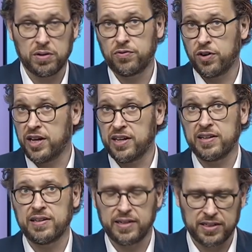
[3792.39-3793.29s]
And for
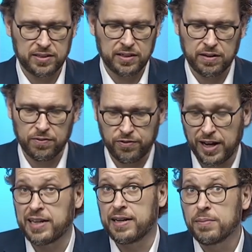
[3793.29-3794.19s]
AL, that's
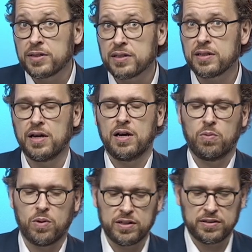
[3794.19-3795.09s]
fairly limited.
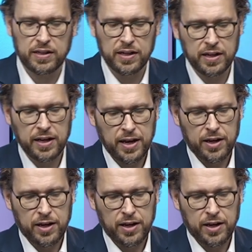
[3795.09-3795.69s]
What is there?